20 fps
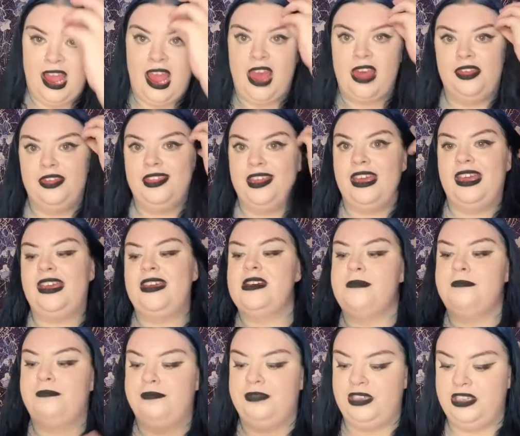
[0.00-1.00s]
the
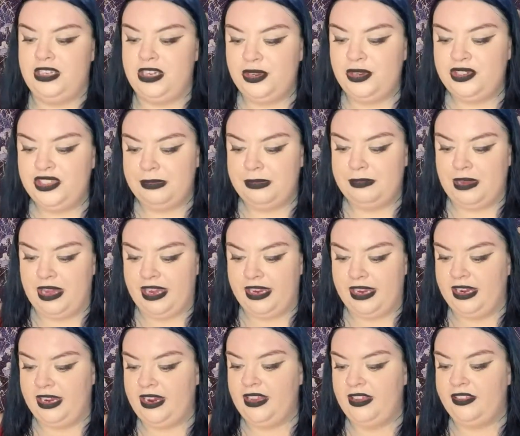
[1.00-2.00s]
Beauty
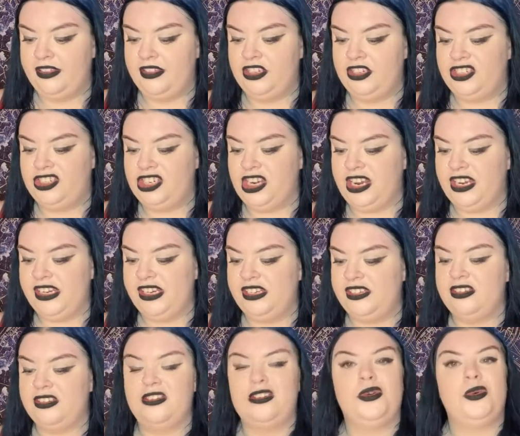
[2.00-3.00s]
Bay, the
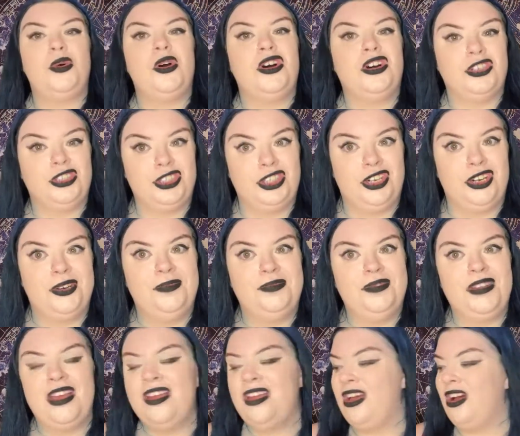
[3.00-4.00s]
Jade Gua Sha.
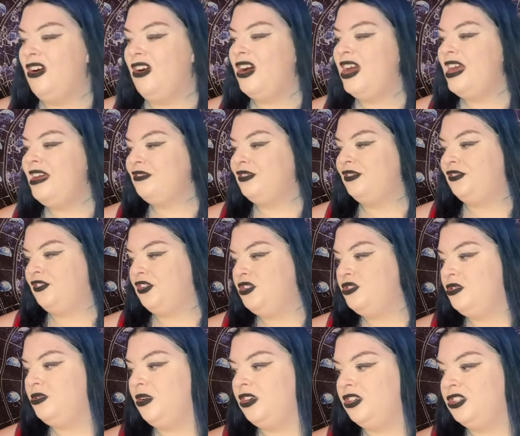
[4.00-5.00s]
I have a few
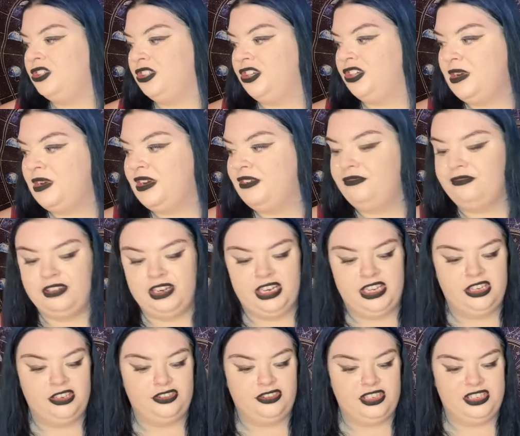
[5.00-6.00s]
Gua Shas, but I'm really
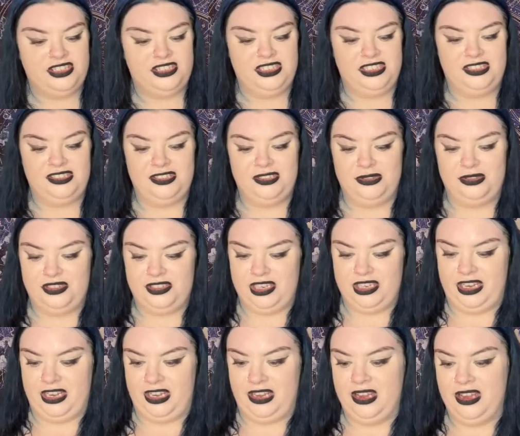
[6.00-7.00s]
interested to
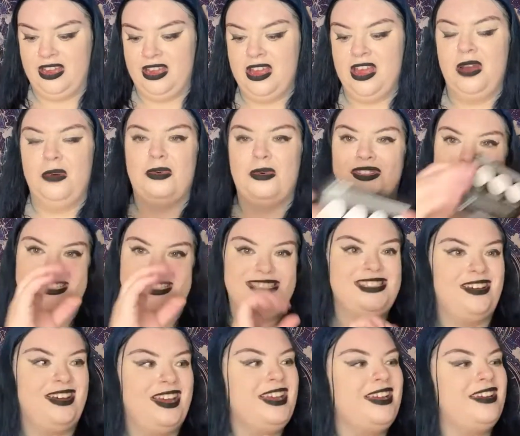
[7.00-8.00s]
see what this is
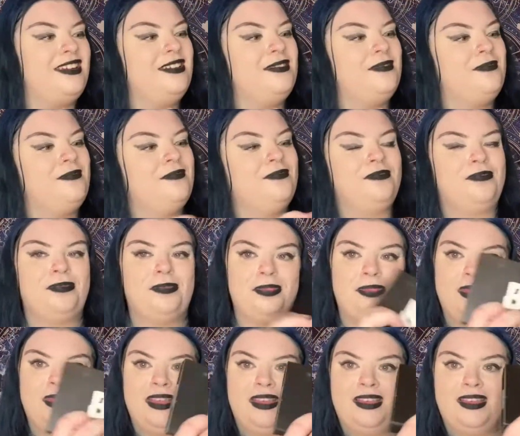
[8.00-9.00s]
like.
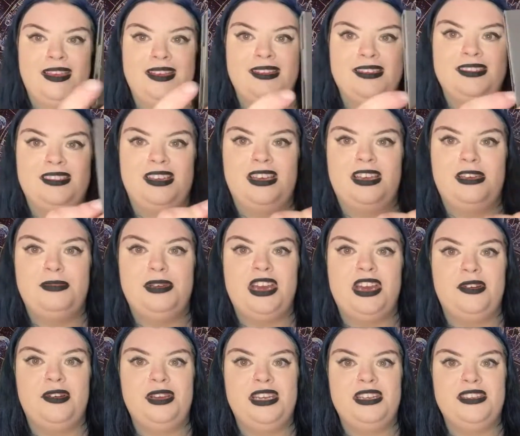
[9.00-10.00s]
So here we
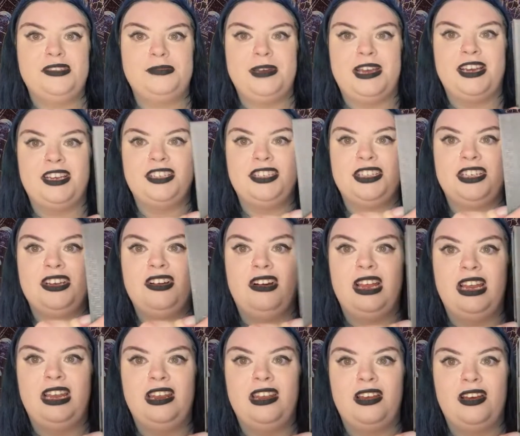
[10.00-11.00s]
go. Here's the packaging. I
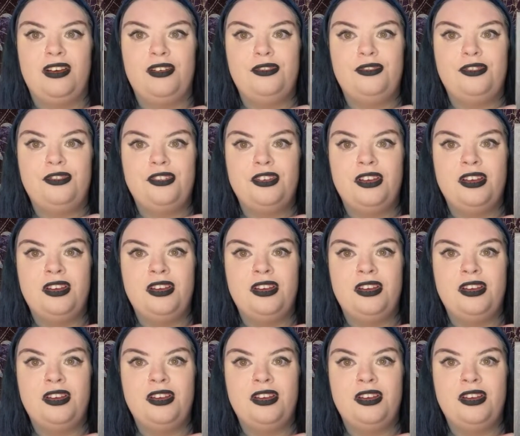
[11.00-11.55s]
love